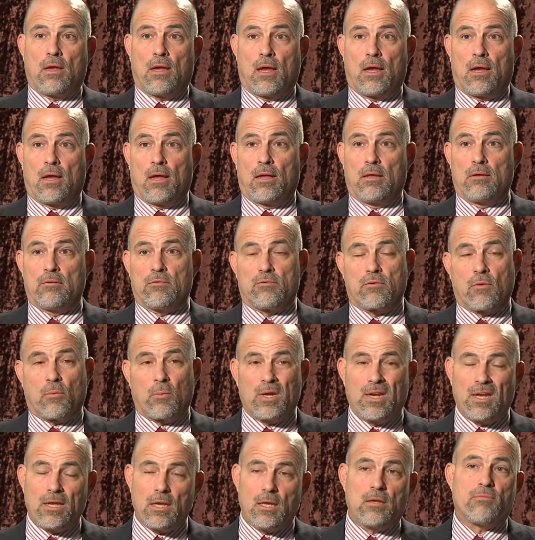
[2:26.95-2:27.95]
And so
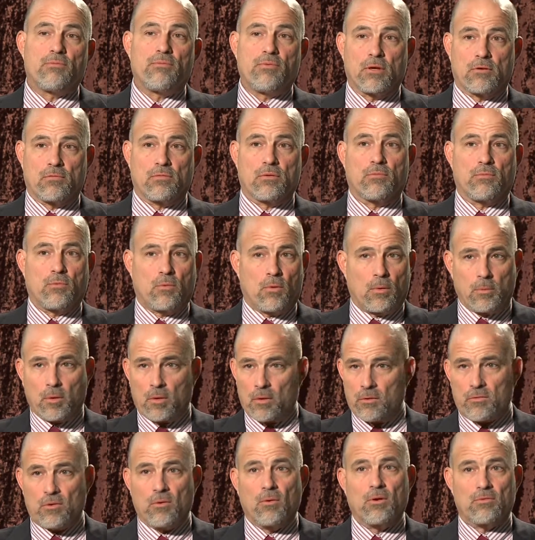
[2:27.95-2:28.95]
we need to fix the
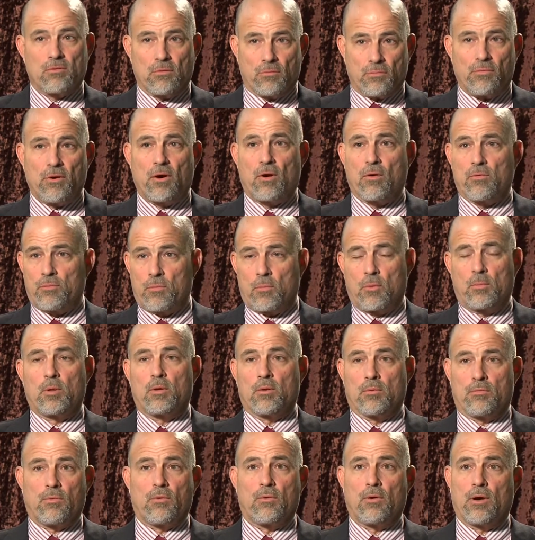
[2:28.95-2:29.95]
formula so it's a fair
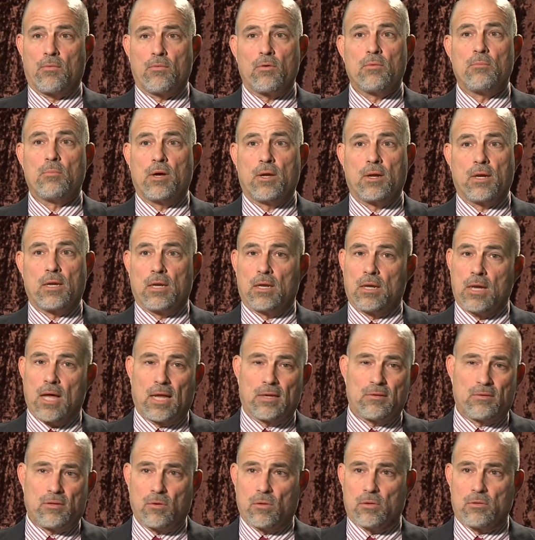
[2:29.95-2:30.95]
formula for everybody and
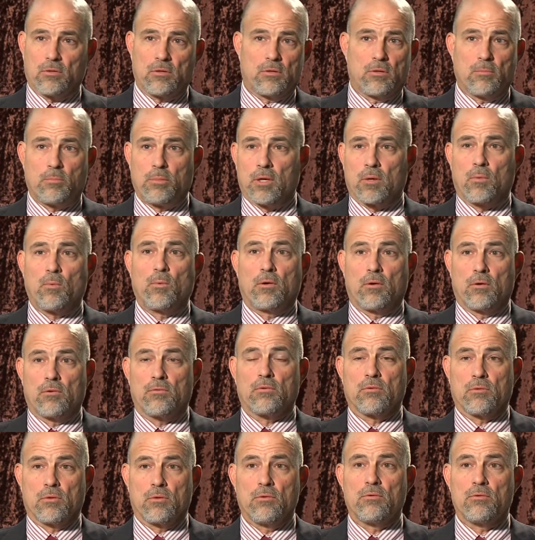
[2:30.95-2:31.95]
not tilted to pick
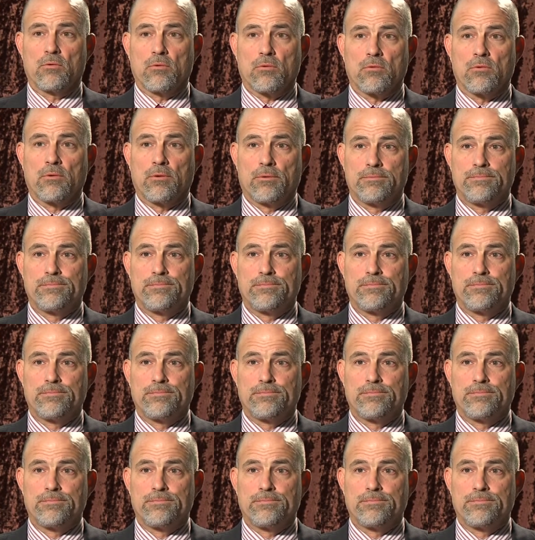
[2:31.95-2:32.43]
winners and losers.